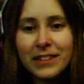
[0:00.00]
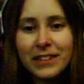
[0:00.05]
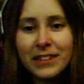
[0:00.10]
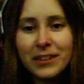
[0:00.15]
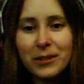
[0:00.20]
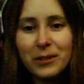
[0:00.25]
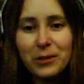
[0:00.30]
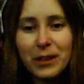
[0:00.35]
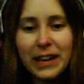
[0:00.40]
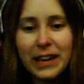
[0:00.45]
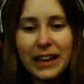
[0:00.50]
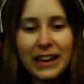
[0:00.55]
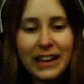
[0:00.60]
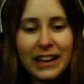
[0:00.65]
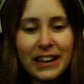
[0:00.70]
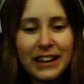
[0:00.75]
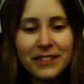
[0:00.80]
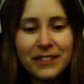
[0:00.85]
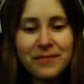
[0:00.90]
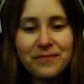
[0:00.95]

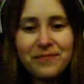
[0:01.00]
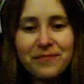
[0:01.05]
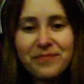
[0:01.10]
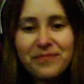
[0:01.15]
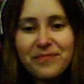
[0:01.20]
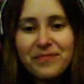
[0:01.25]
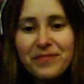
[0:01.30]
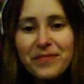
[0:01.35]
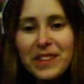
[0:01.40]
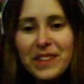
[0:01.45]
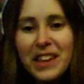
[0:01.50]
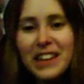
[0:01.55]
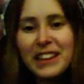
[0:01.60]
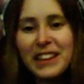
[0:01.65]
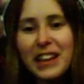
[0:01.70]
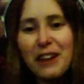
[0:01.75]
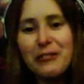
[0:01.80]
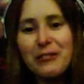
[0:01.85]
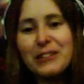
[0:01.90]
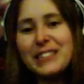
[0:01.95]
Okay,
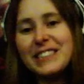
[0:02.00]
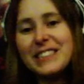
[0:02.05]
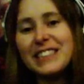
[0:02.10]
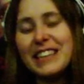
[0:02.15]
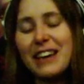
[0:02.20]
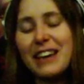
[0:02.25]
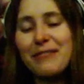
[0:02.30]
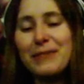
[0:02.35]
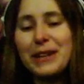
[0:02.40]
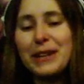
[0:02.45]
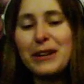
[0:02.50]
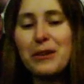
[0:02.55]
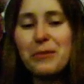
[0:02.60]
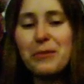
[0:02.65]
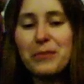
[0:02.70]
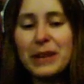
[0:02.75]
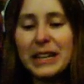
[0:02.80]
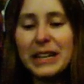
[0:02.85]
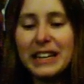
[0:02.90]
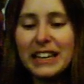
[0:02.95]
now recently I've been
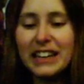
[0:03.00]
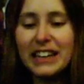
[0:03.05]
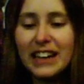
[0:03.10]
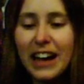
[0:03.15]
opening,